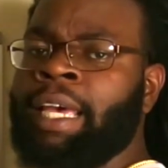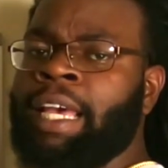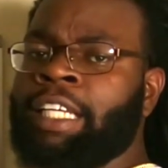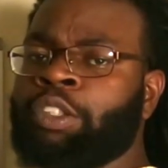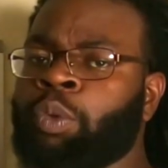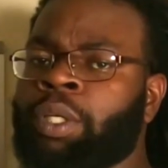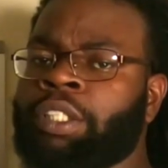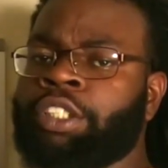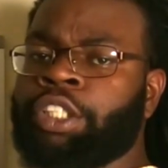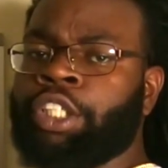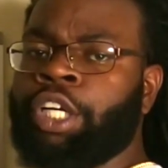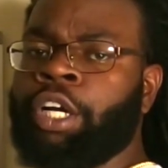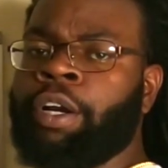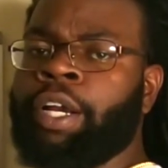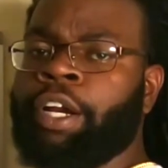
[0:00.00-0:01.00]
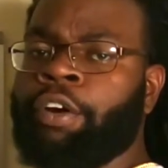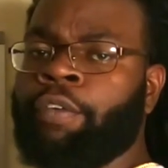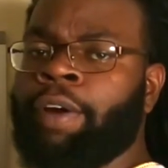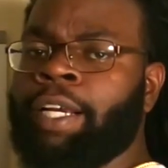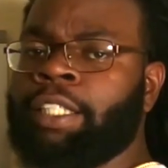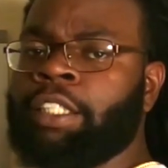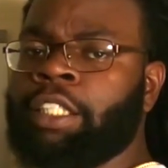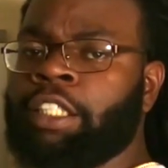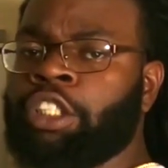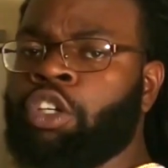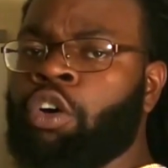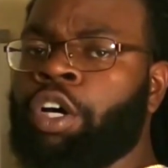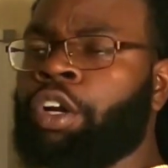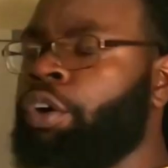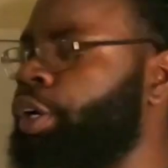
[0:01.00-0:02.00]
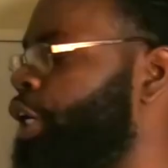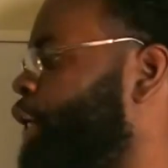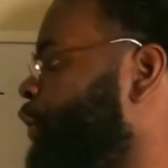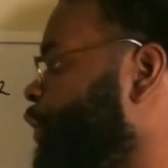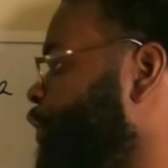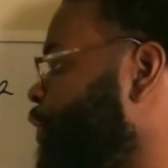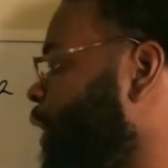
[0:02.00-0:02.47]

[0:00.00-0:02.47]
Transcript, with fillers: as well as the current correction that's going on here in the